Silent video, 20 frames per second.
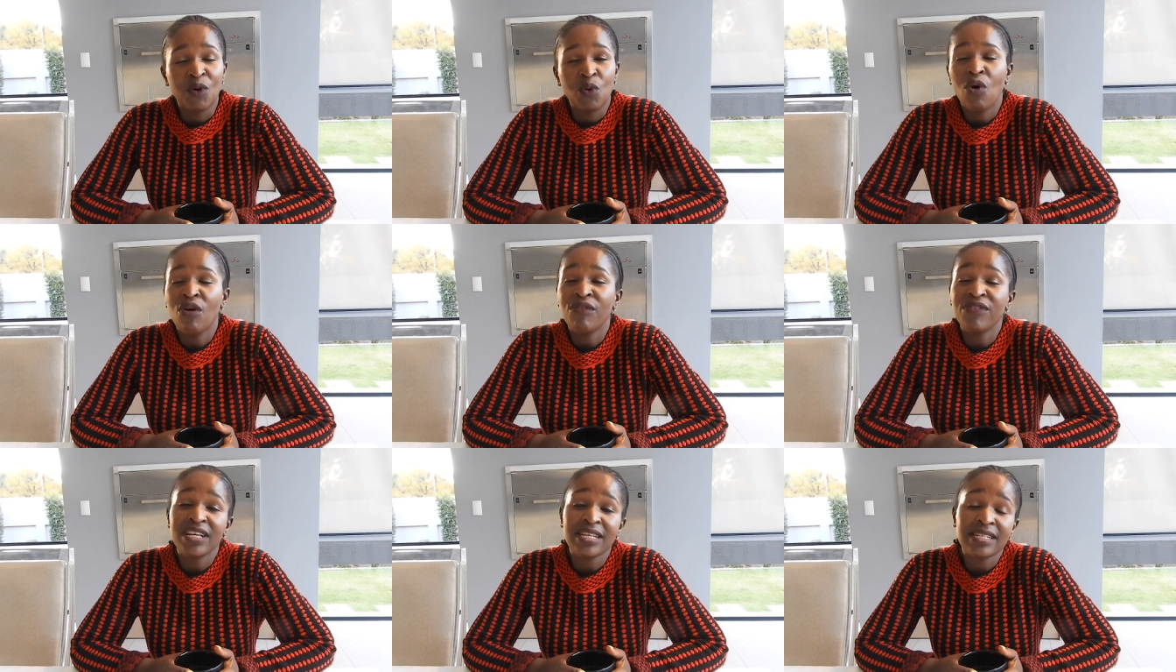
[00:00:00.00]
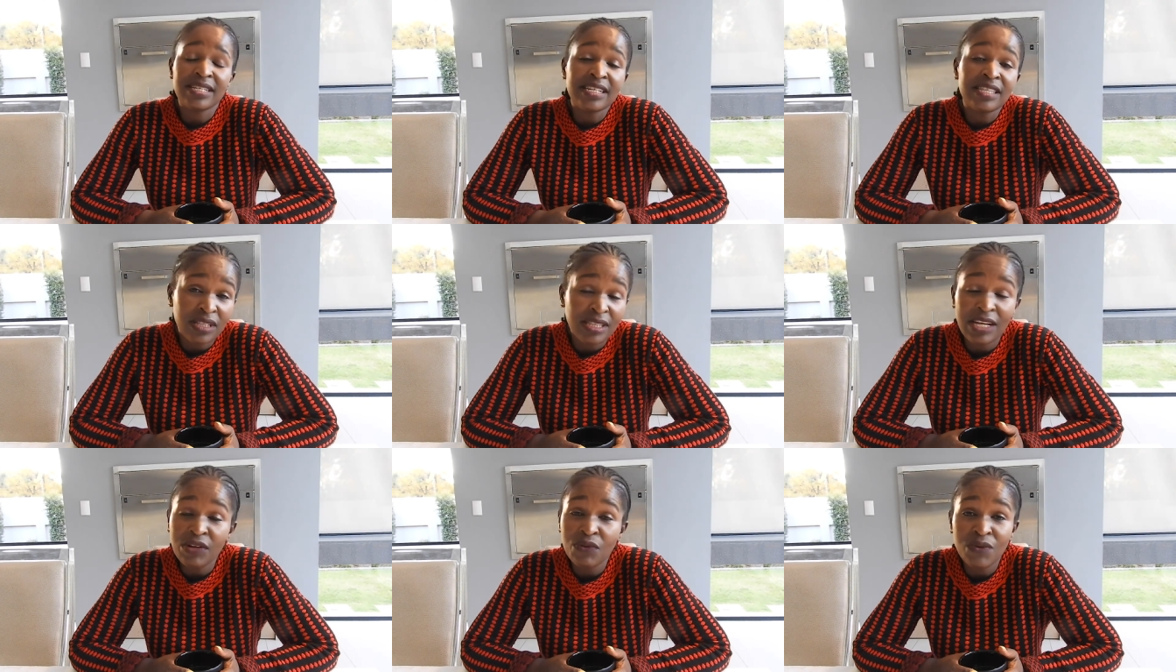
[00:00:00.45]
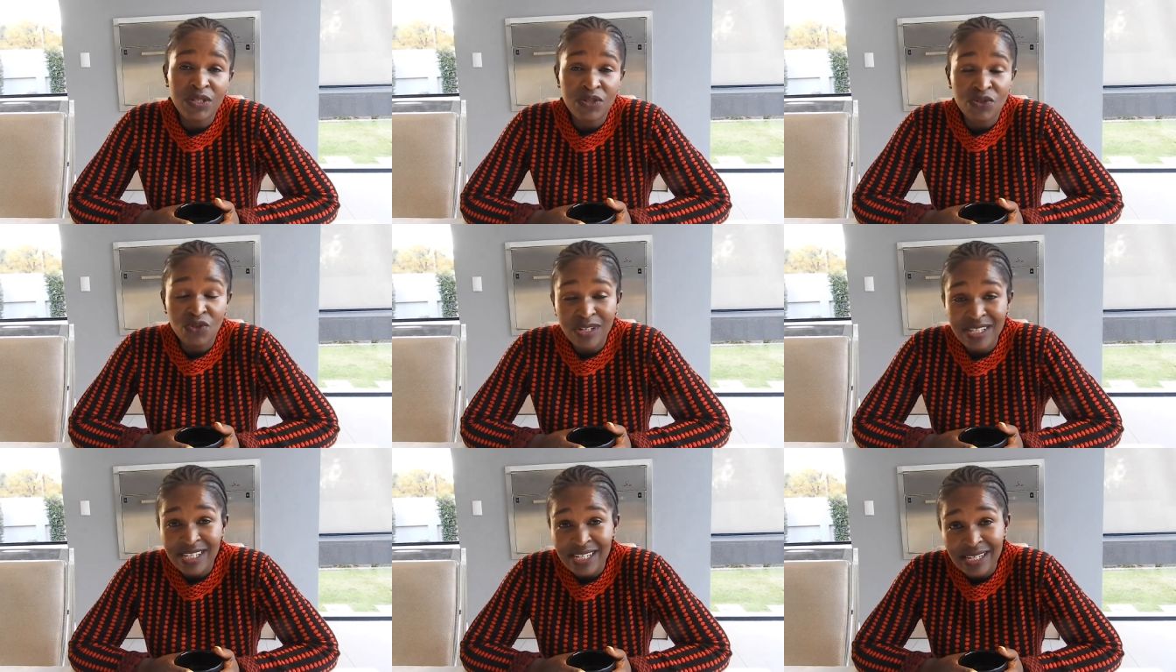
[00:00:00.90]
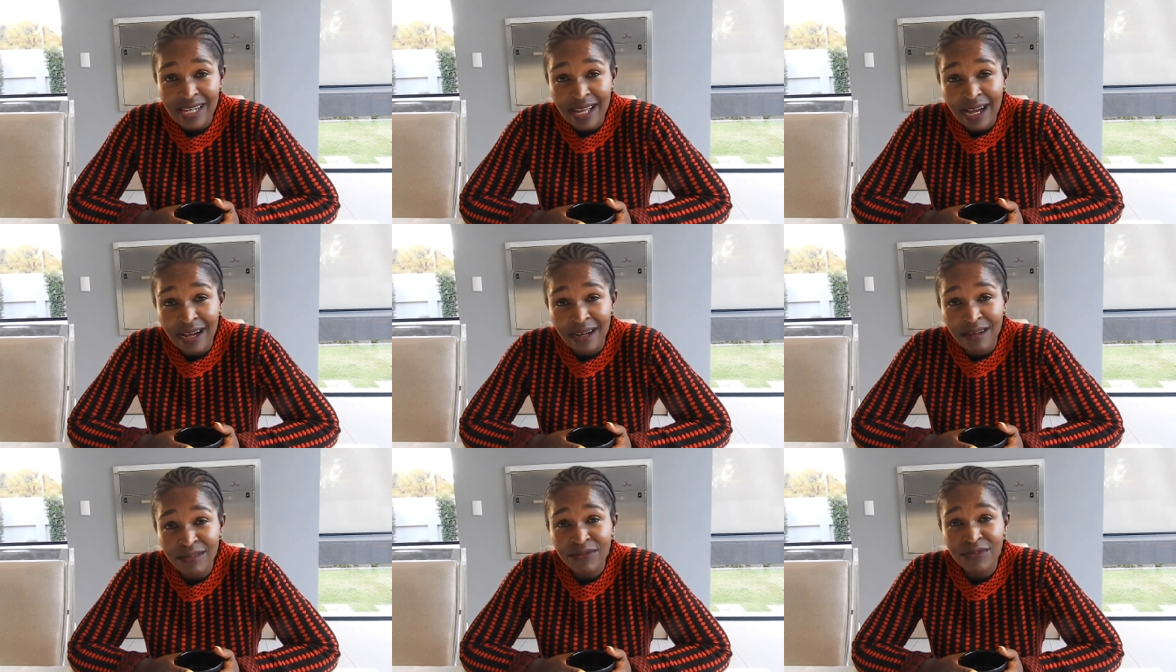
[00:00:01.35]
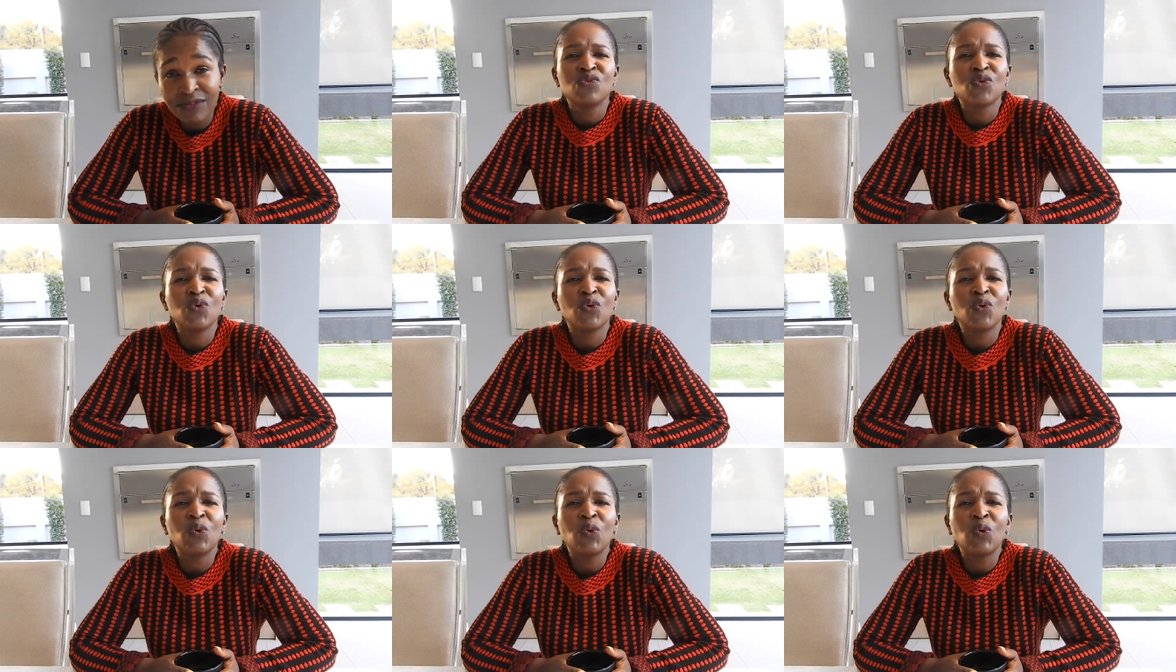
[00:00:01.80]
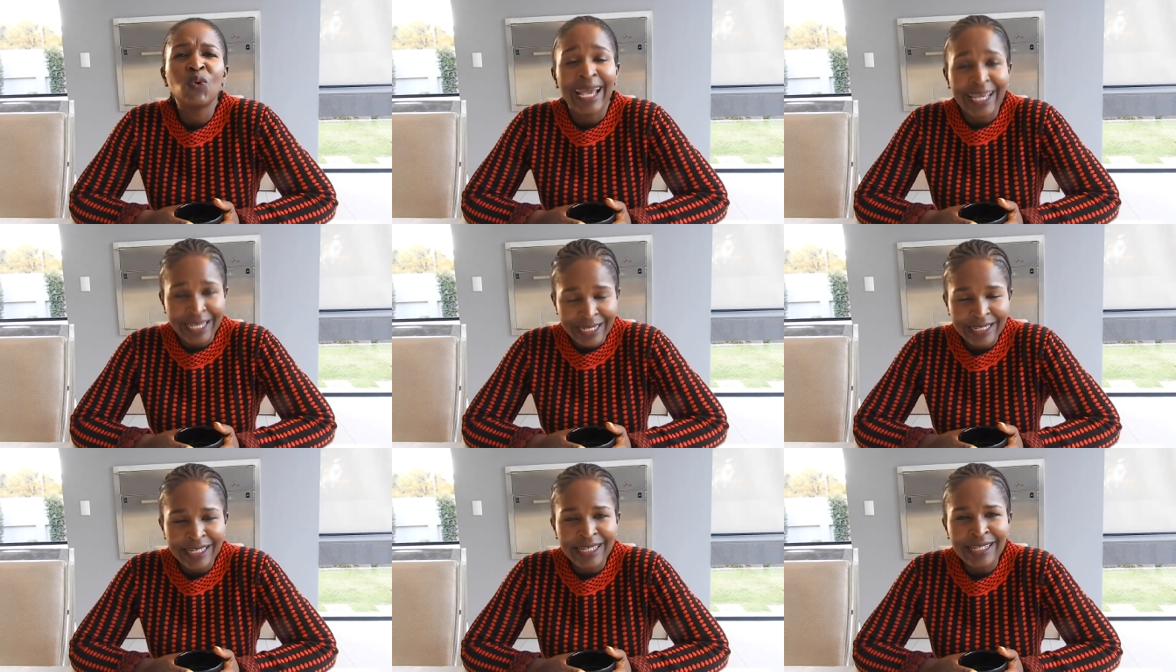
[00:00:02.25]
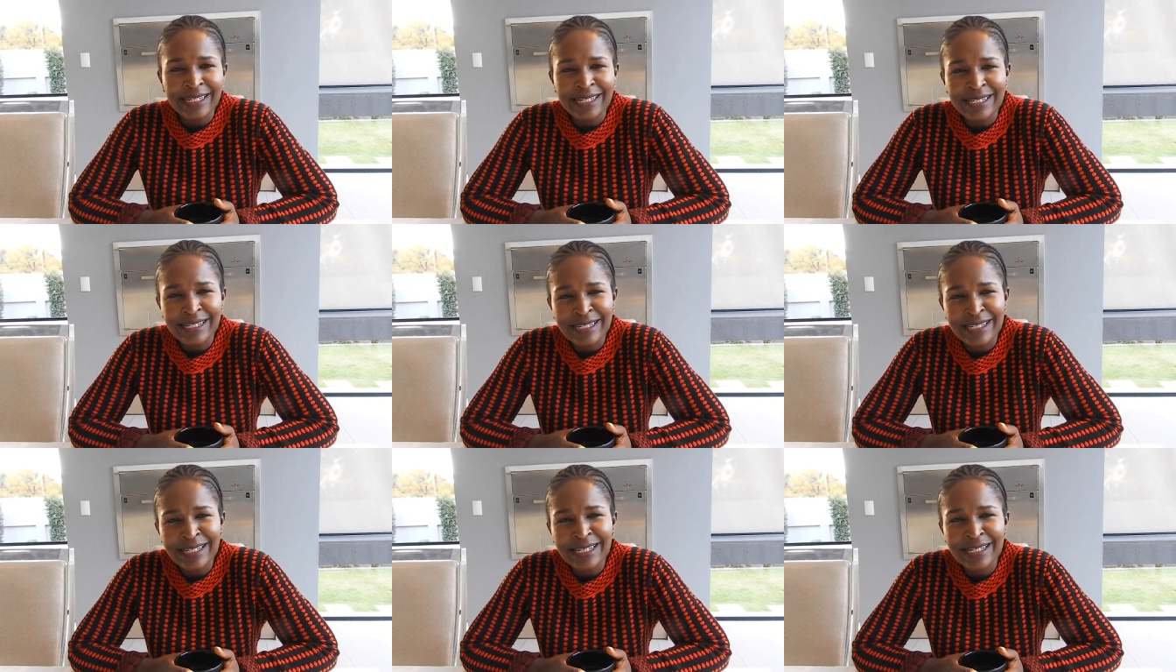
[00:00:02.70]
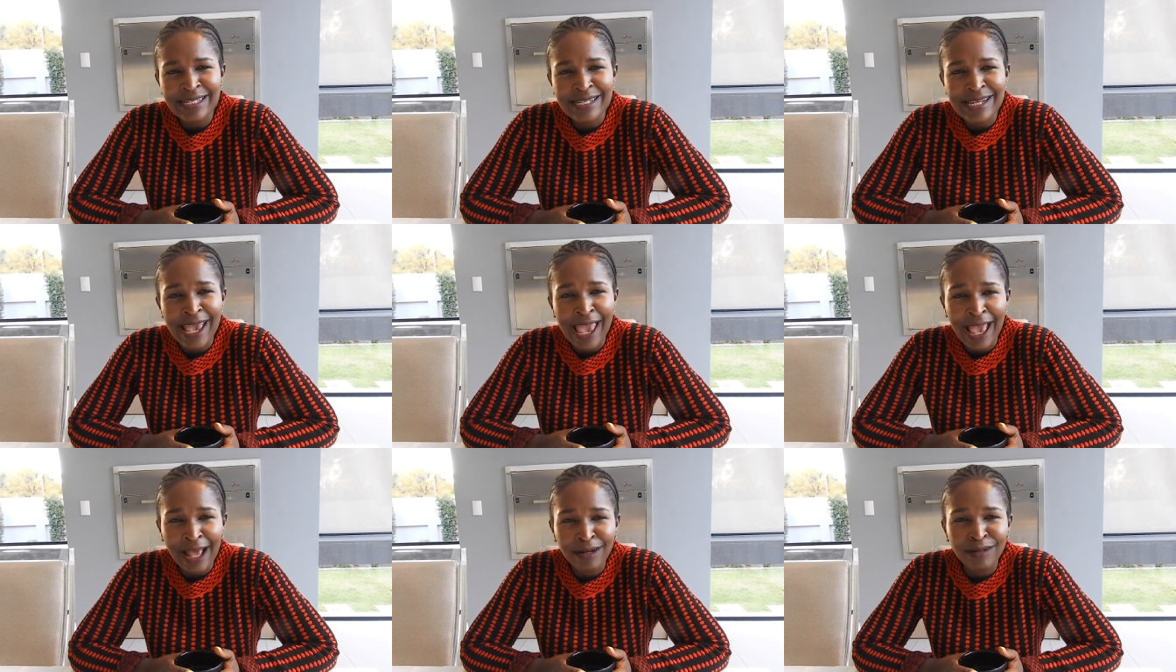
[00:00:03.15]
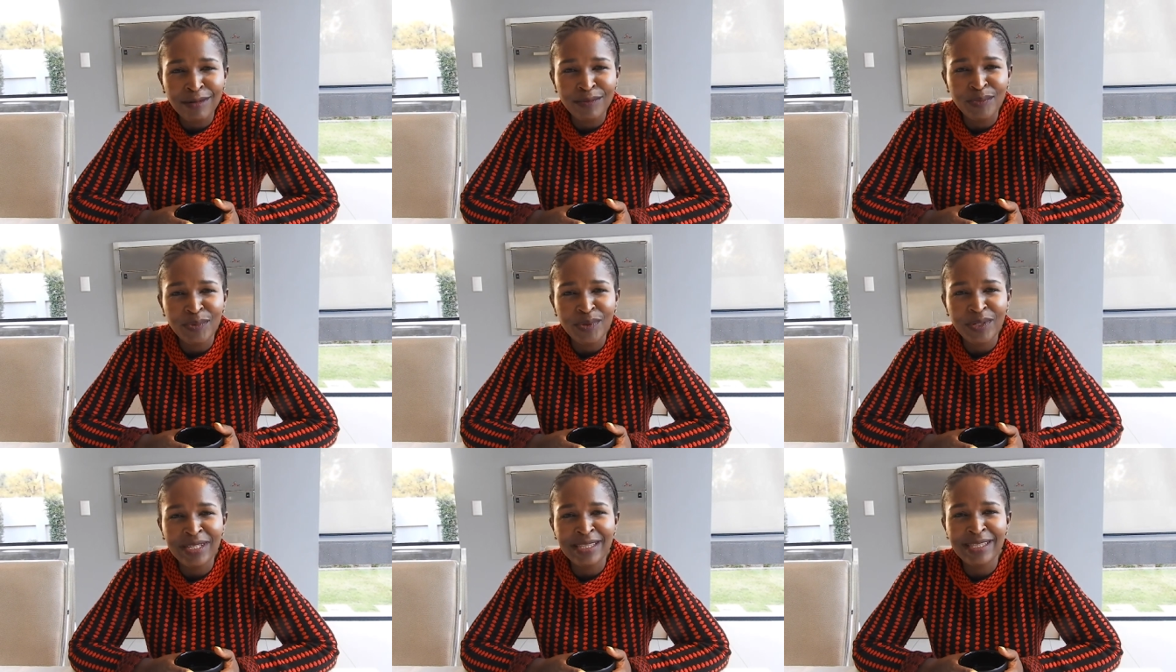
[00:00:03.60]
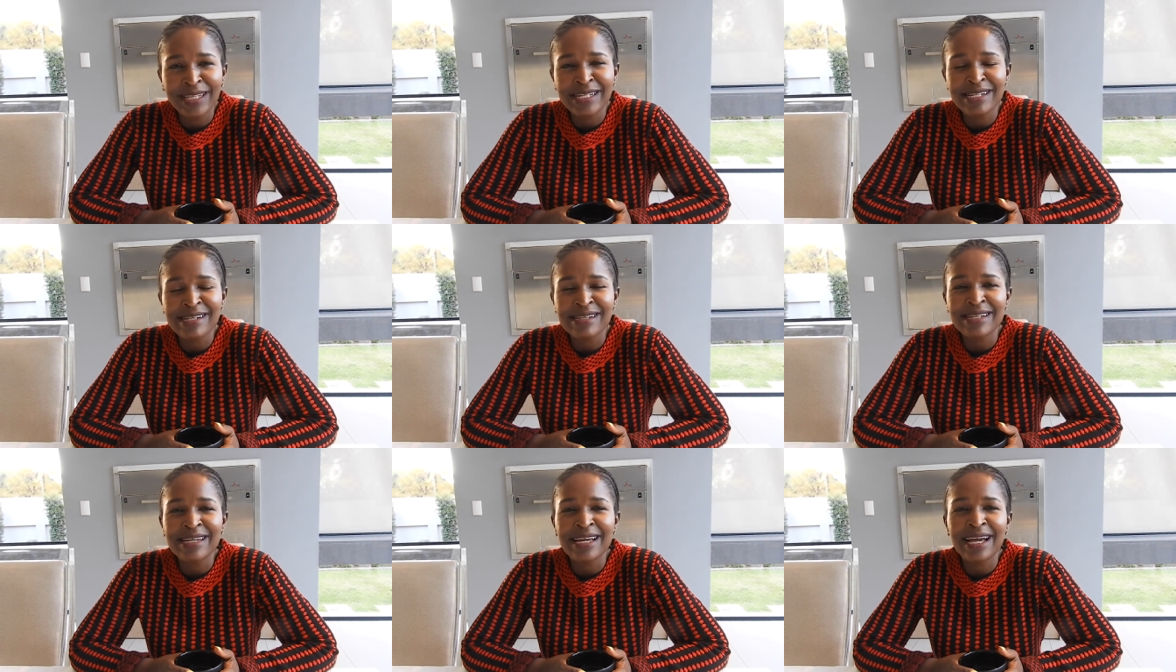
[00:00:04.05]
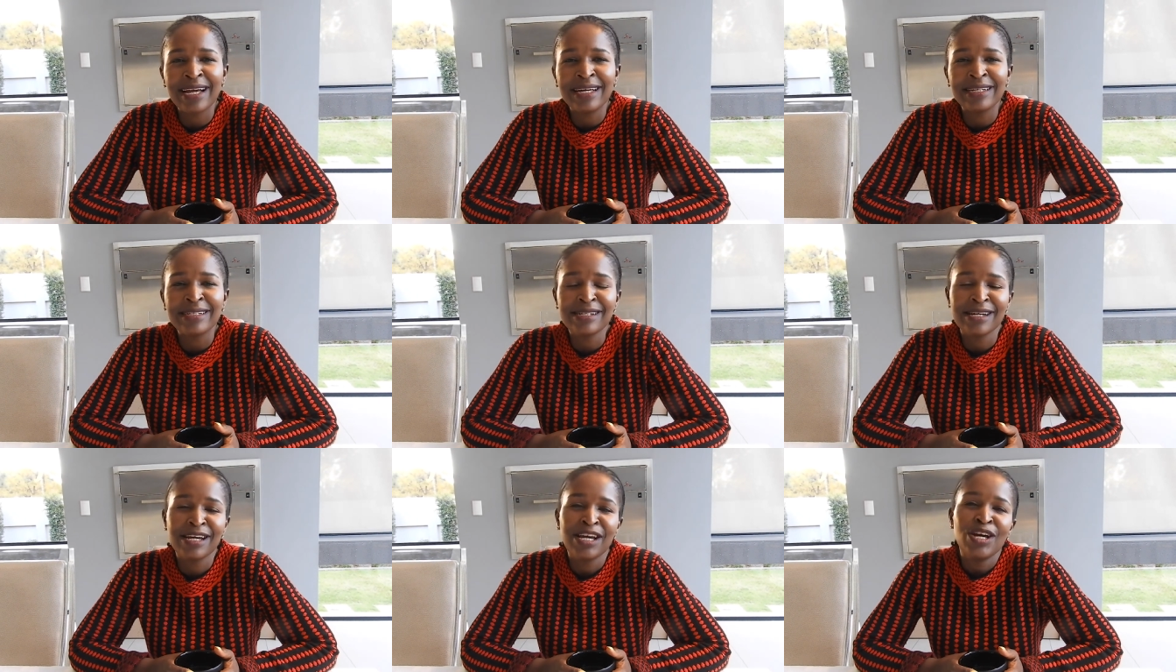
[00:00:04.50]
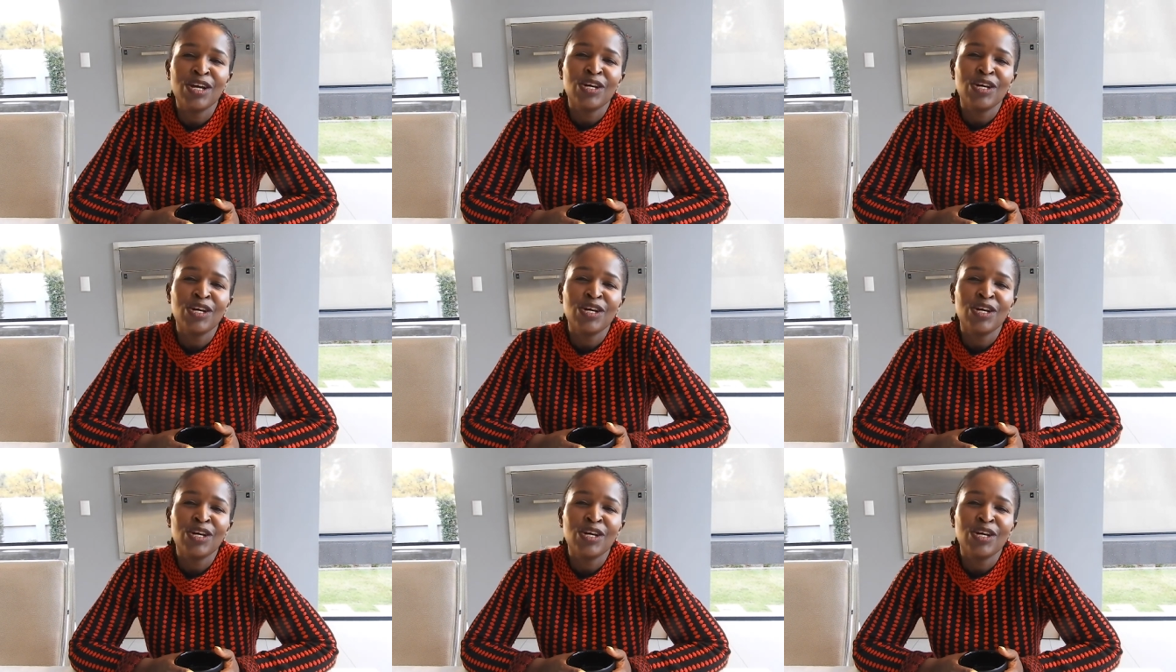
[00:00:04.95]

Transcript: Obviously, that was not enough, so I really needed help in that regard.